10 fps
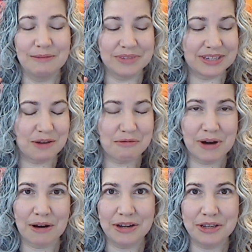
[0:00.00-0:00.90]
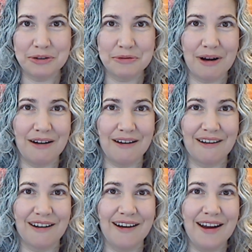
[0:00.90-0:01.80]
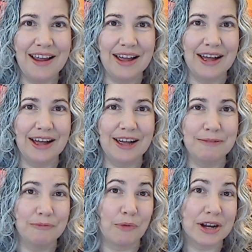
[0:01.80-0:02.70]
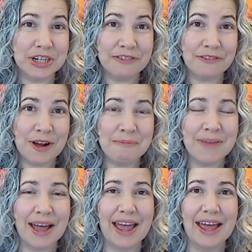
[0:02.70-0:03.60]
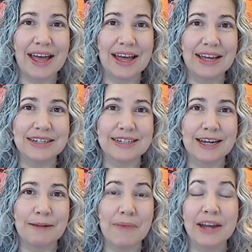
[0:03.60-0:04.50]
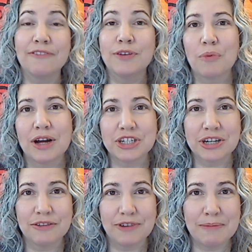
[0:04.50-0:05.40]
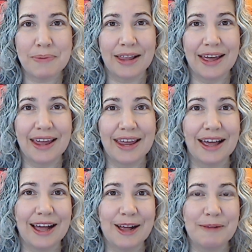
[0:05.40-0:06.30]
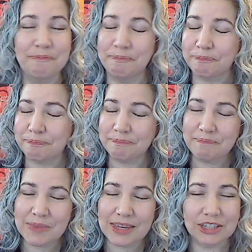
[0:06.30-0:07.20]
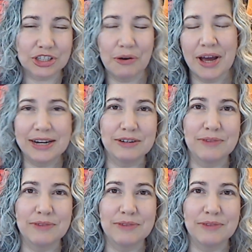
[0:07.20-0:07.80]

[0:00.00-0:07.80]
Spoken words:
Say where you are watching from, and if you're watching on the replay, go ahead and